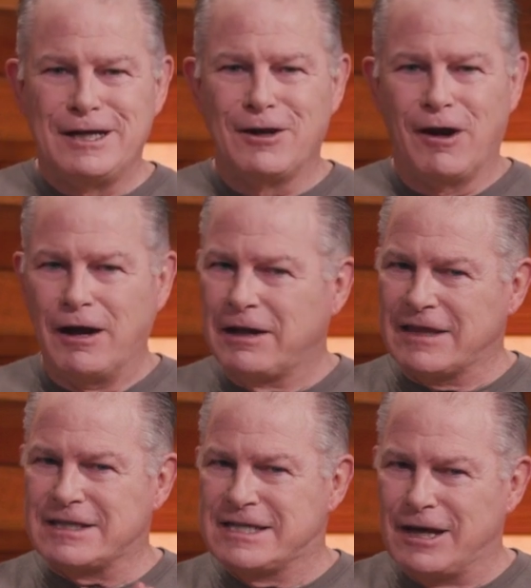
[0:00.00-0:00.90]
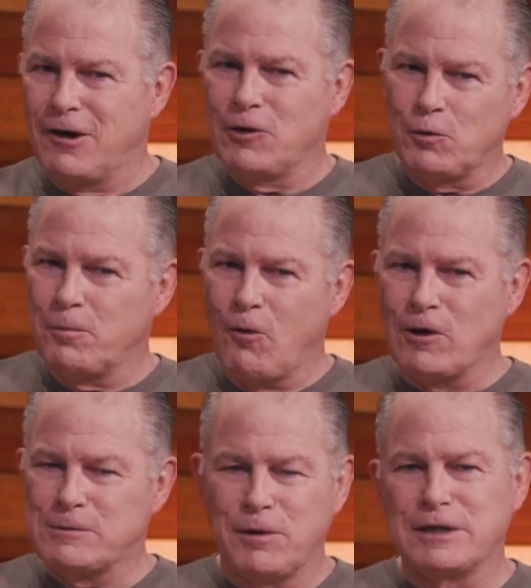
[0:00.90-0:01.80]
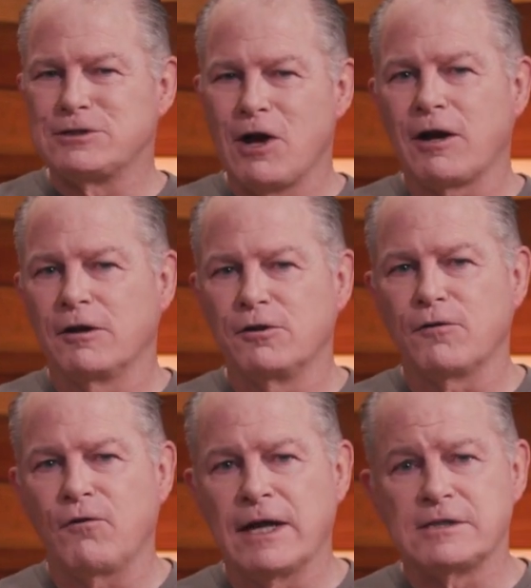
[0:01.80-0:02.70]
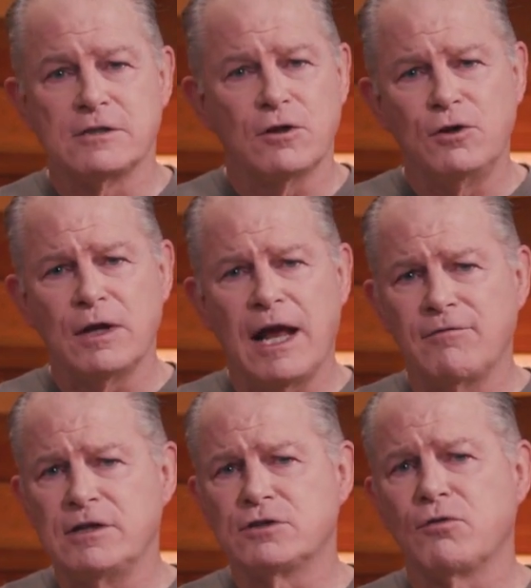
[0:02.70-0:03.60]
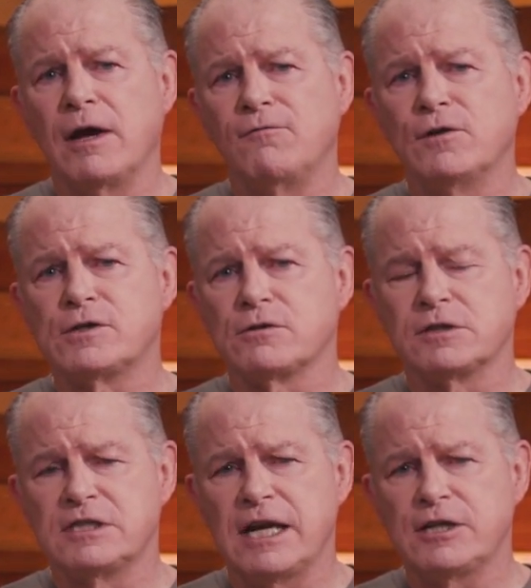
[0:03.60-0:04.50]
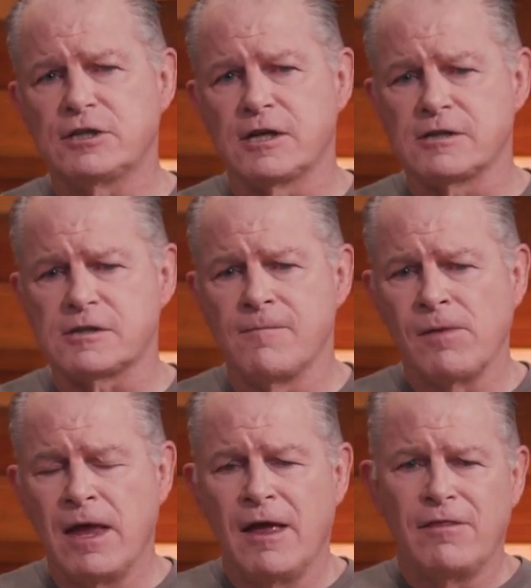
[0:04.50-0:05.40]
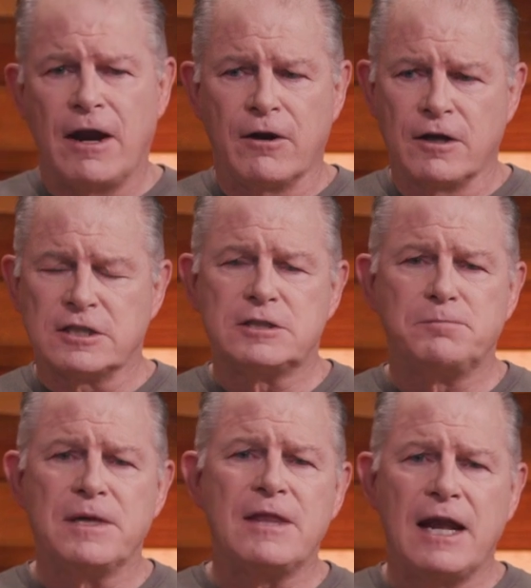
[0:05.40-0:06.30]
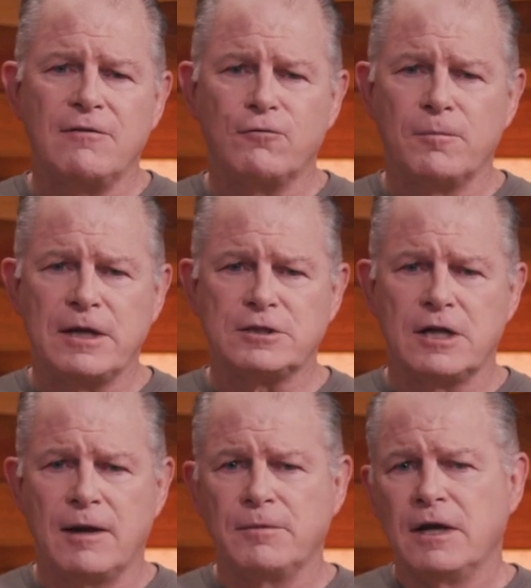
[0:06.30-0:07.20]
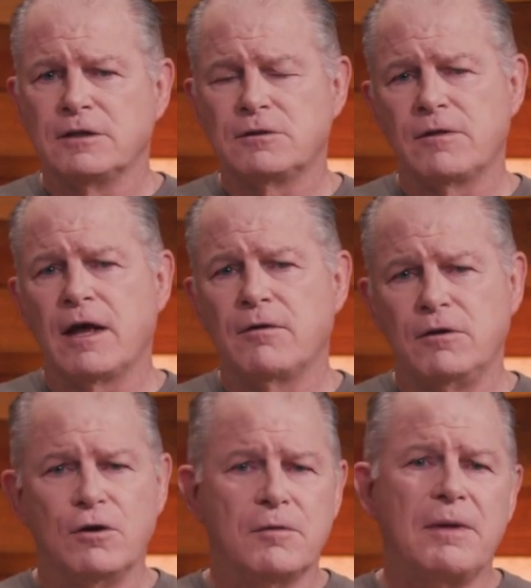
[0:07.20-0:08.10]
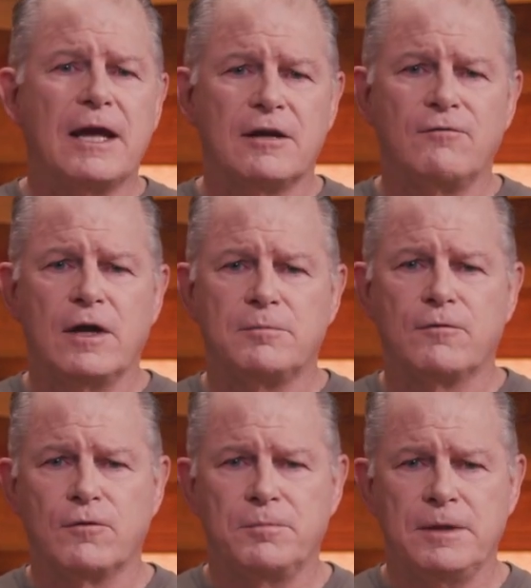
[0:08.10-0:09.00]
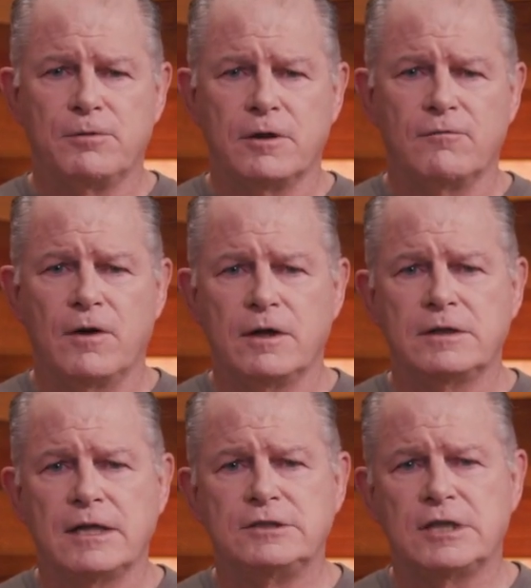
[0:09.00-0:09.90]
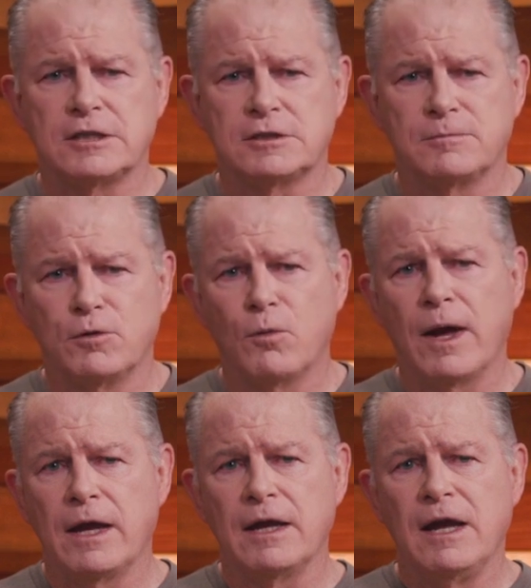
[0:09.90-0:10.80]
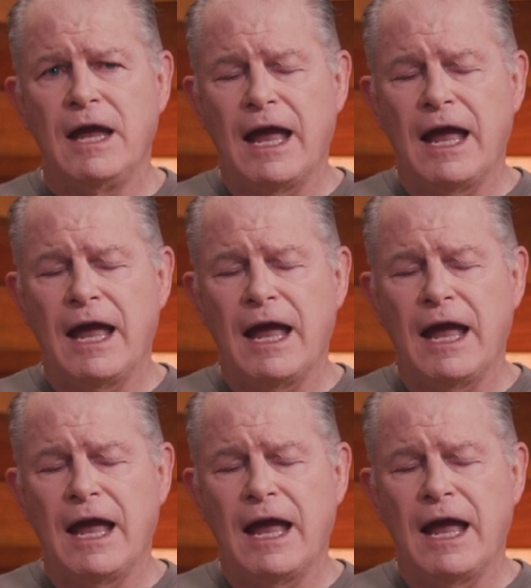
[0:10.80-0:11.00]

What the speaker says: I'll get the data on the reports, but it's not going to look fancy. So you can have these great visualizations that are going to spin that information up so that you can make it available for people in a very digestible way.